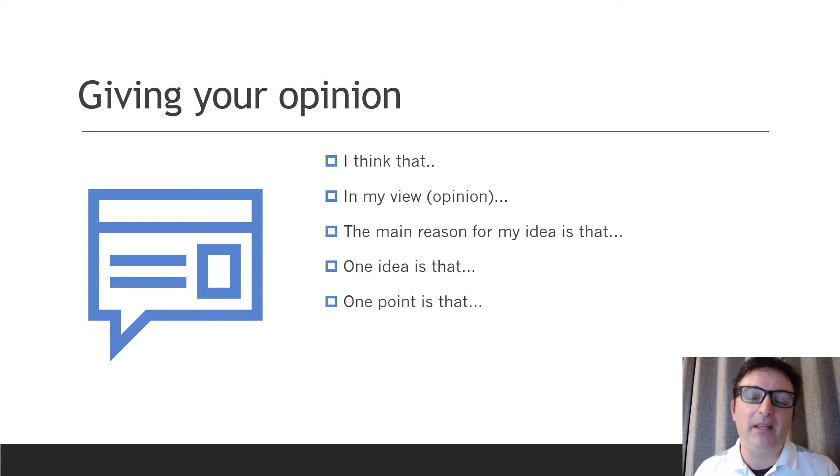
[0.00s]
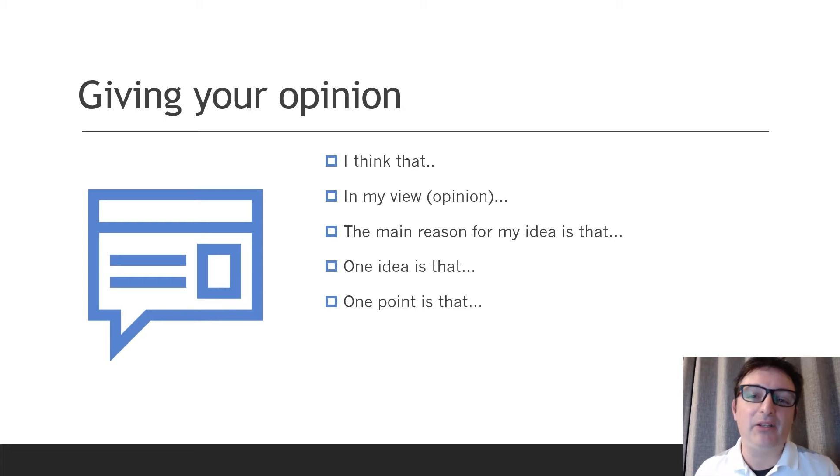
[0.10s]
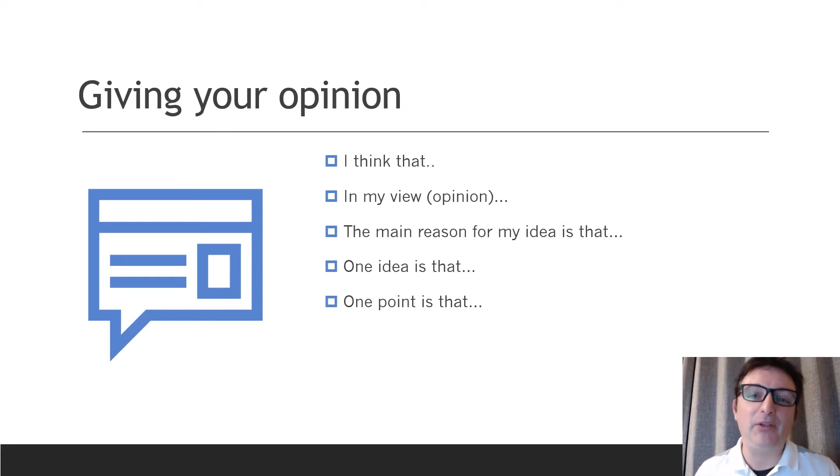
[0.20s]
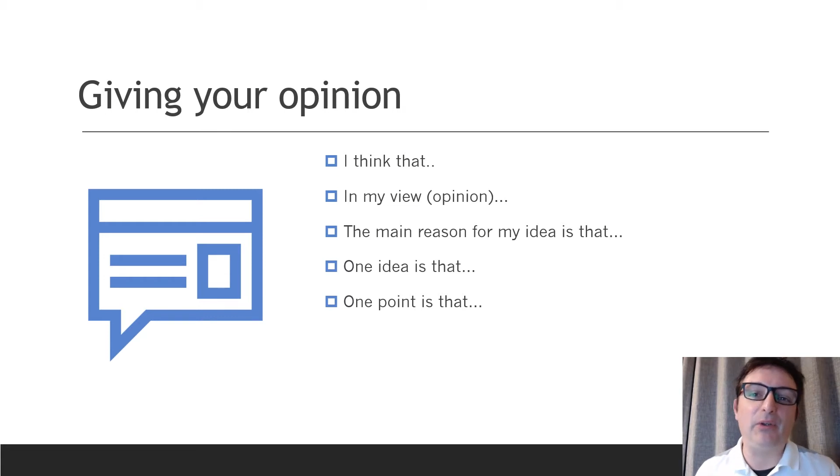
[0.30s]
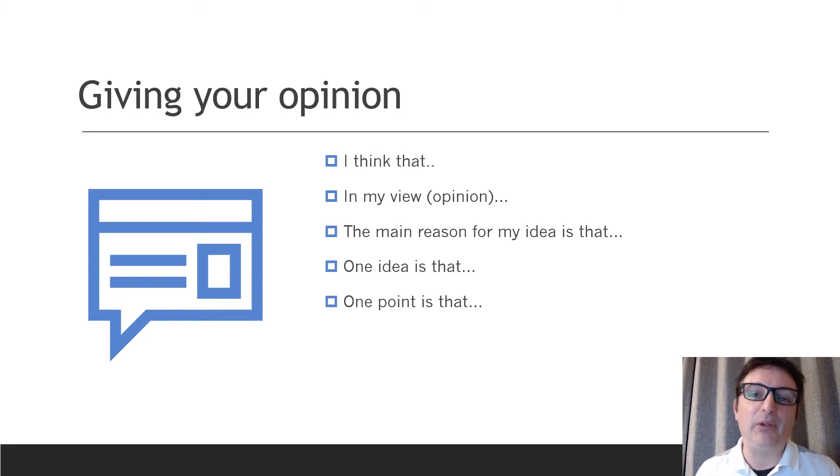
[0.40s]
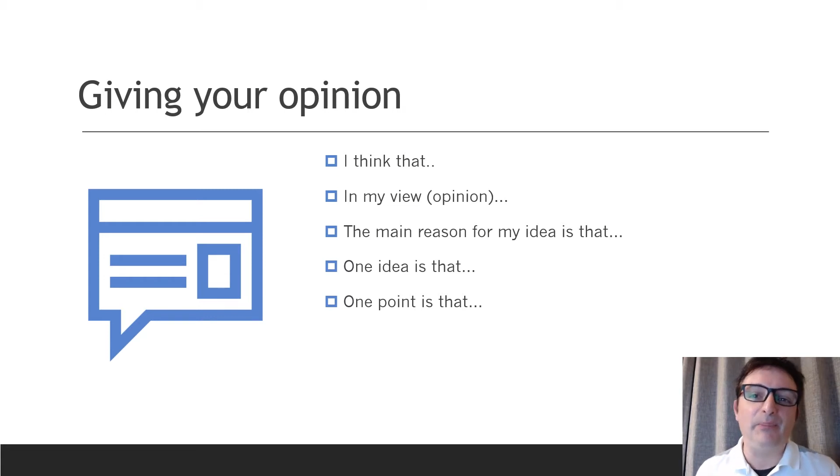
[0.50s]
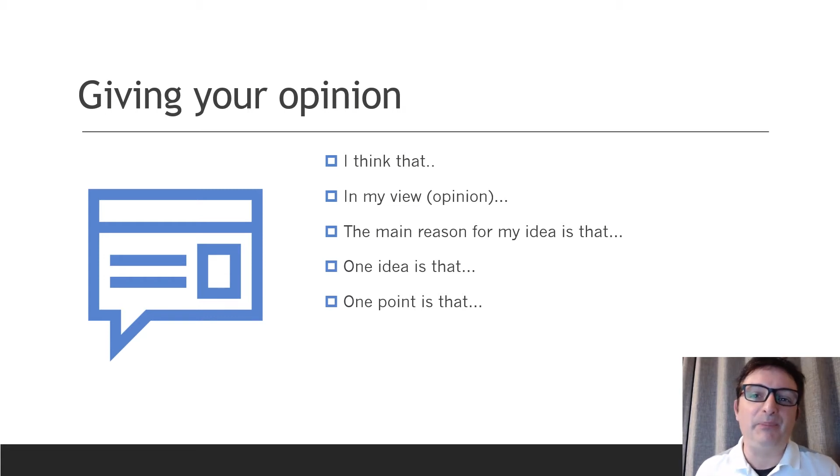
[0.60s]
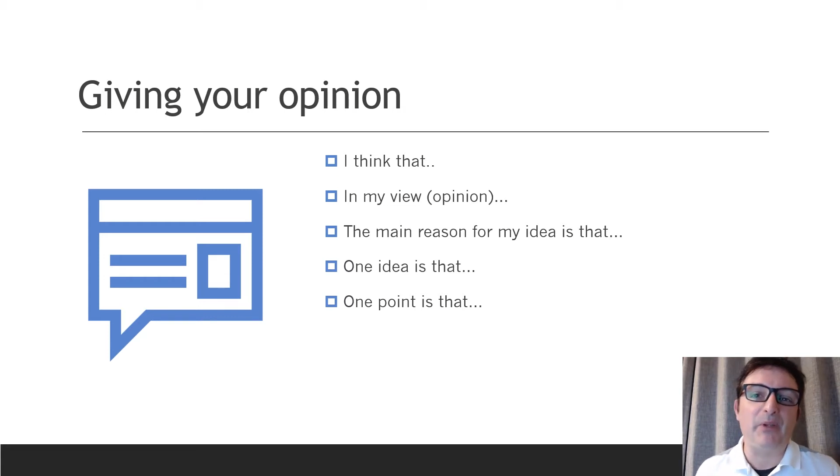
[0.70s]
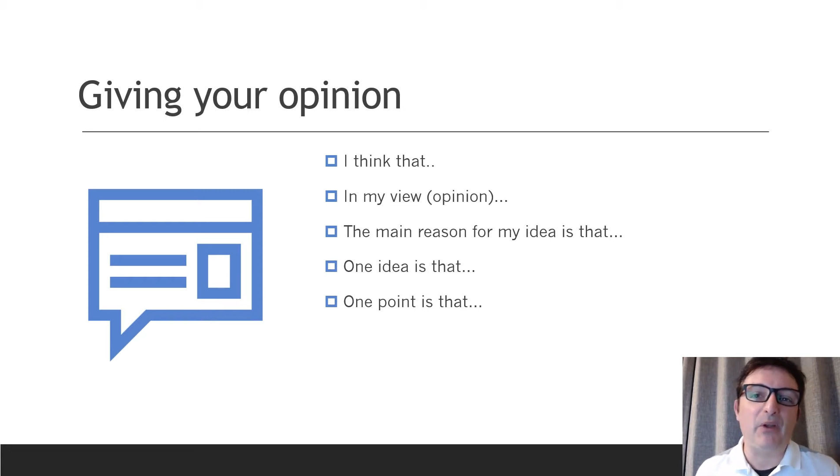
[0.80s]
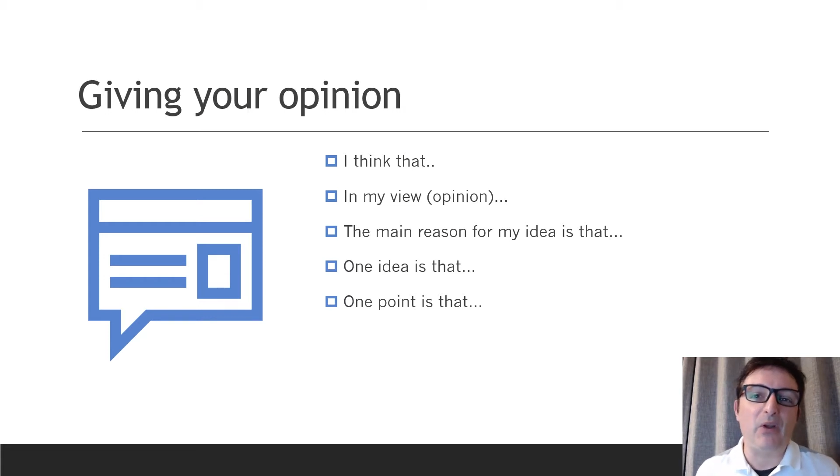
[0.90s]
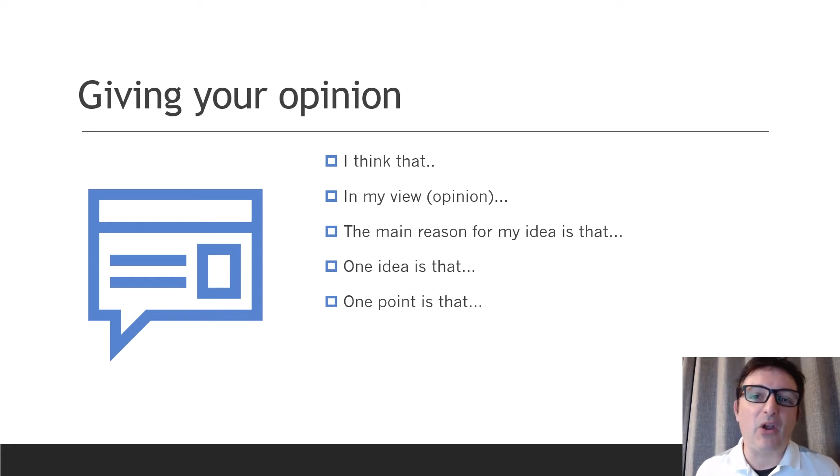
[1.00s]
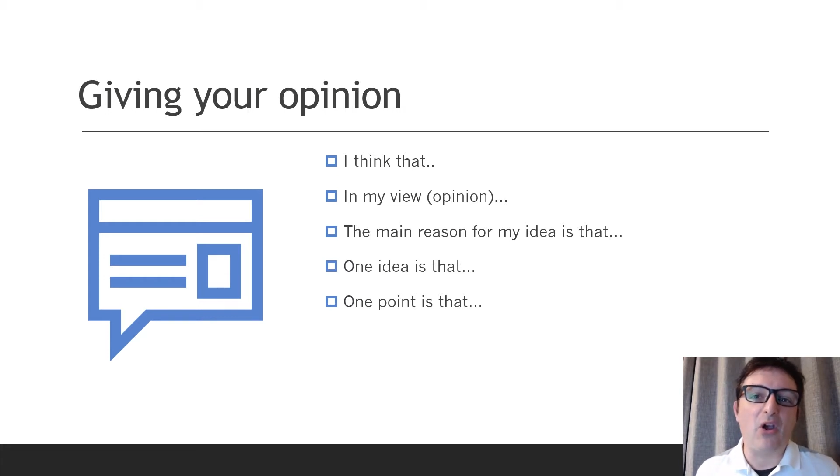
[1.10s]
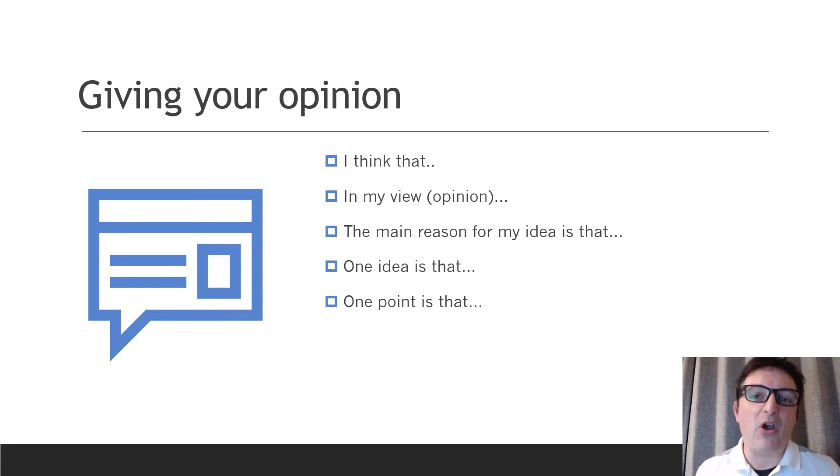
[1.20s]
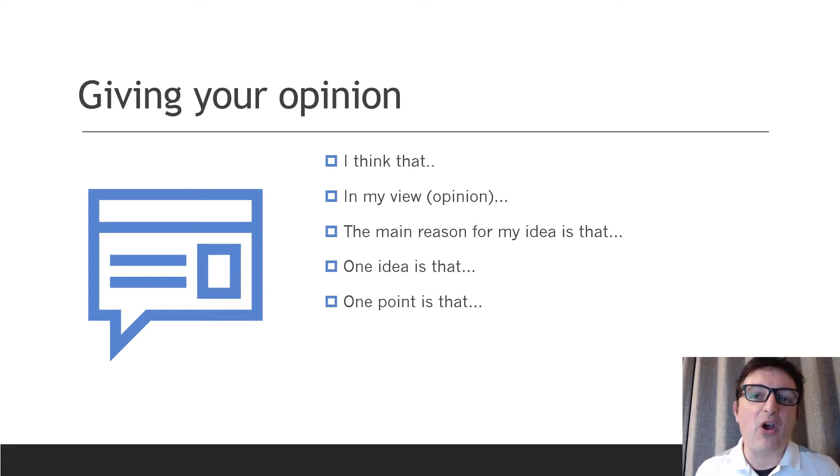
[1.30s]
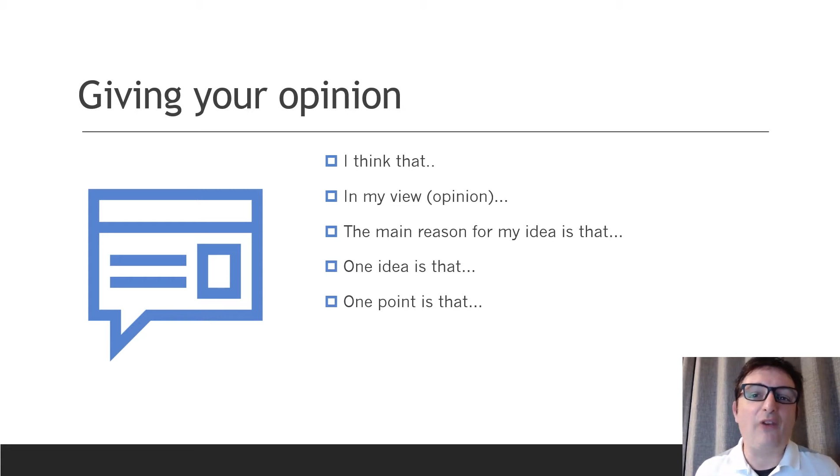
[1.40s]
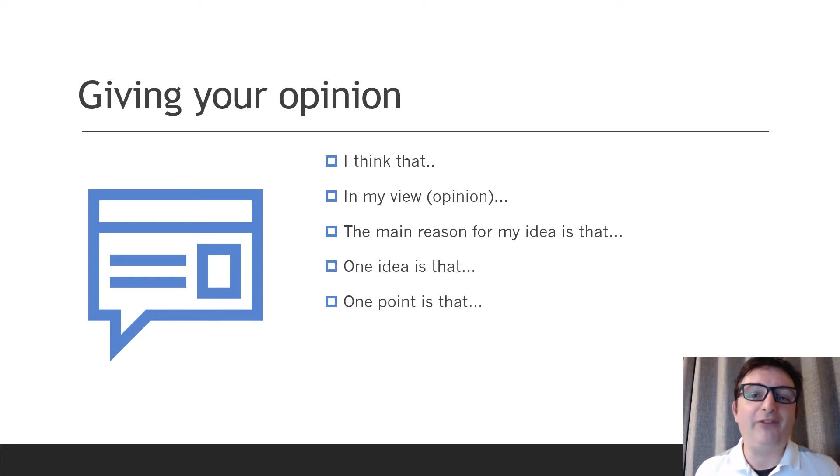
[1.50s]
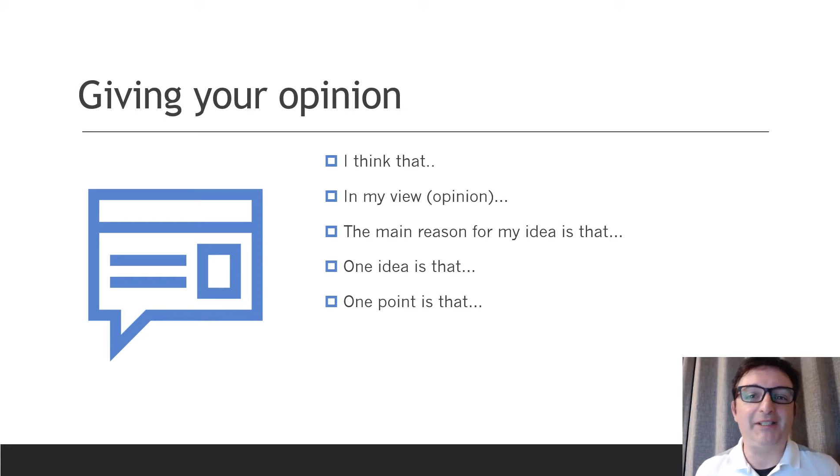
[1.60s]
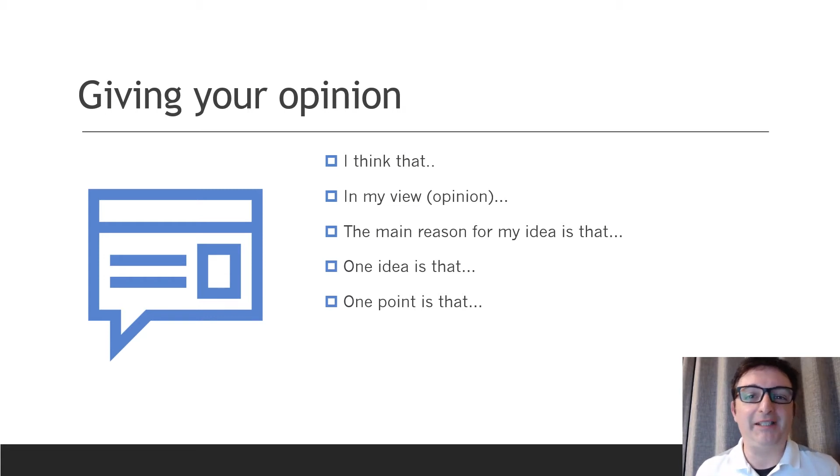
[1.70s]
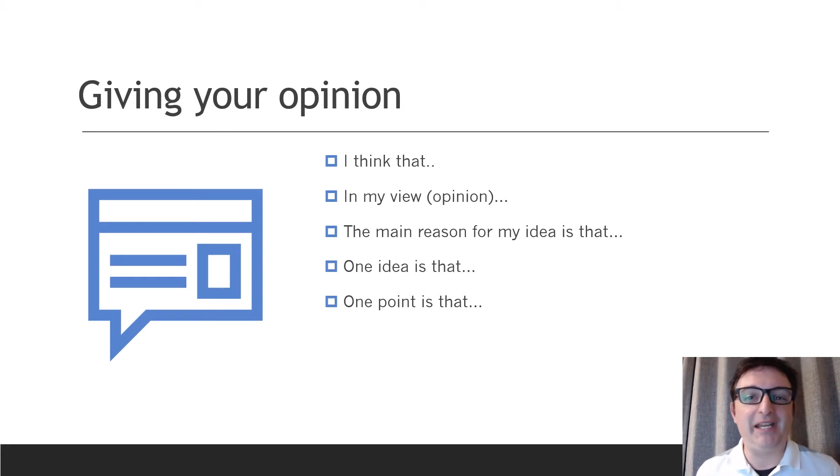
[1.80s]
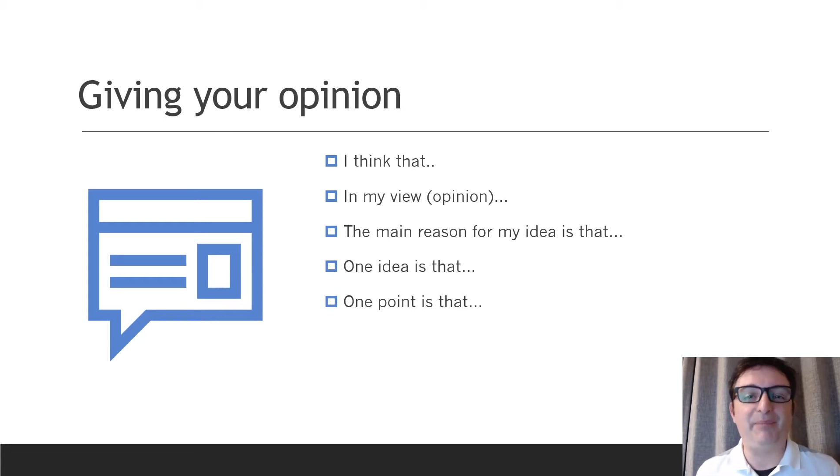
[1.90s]
You'll
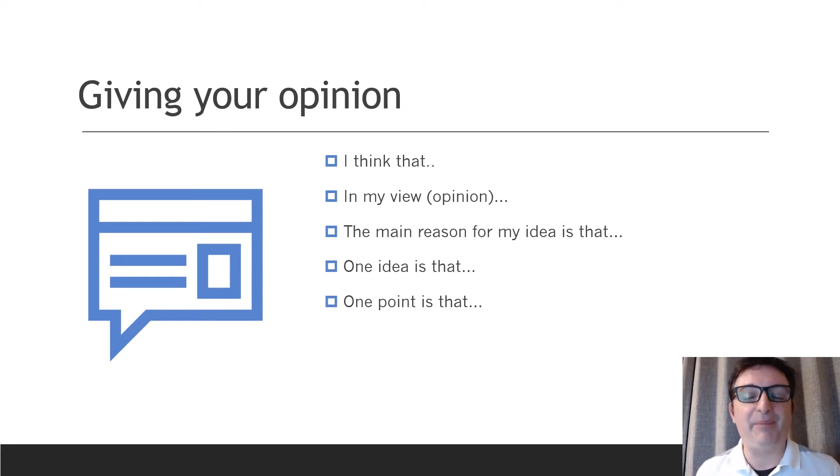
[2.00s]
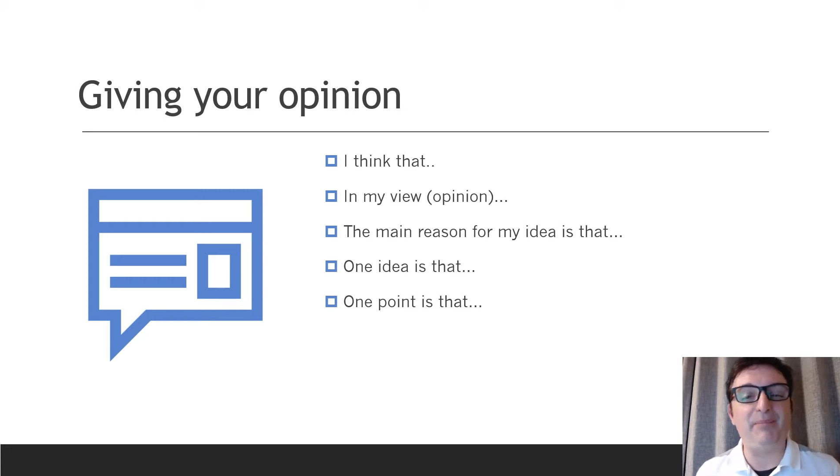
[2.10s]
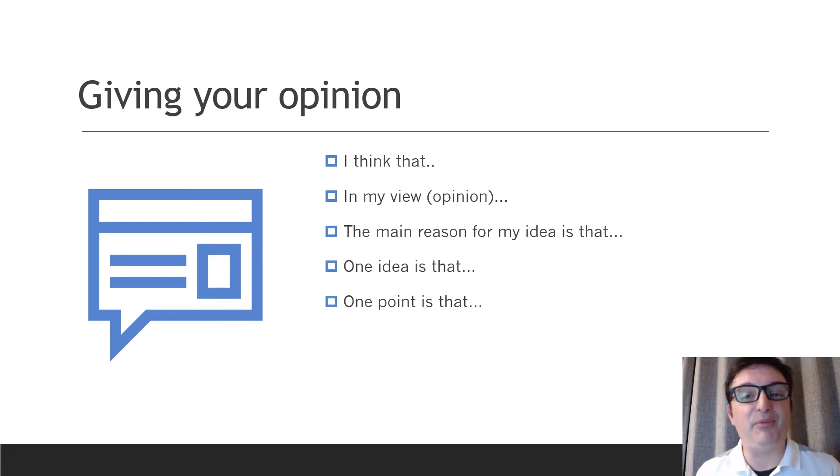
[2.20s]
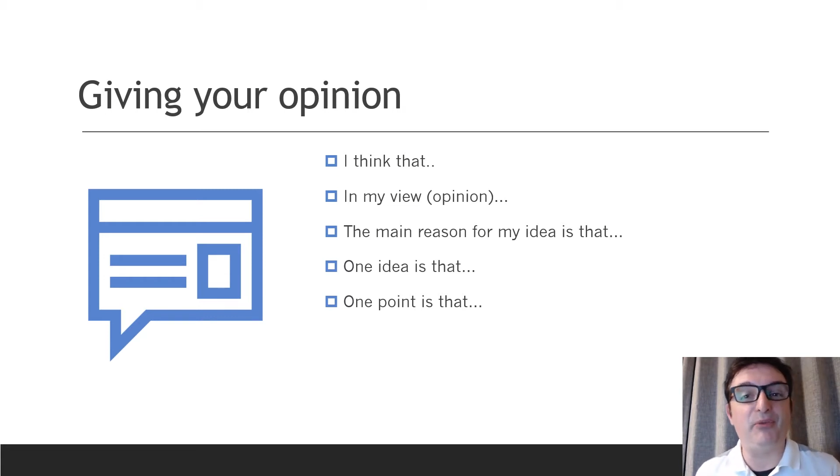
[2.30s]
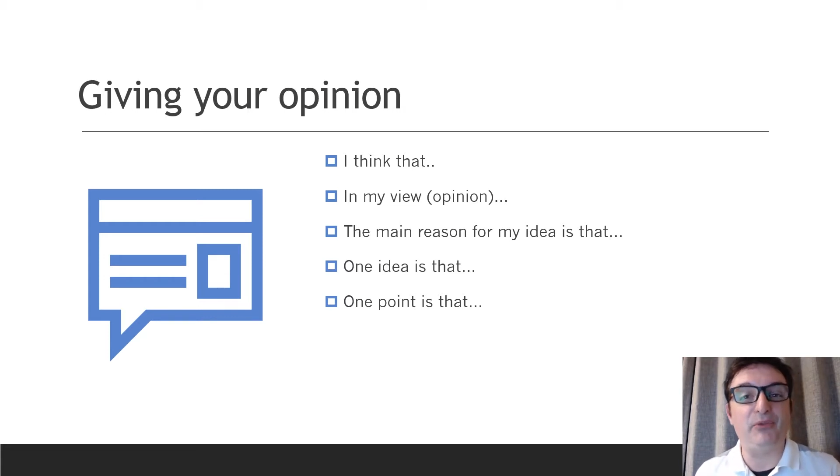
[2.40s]
often hear people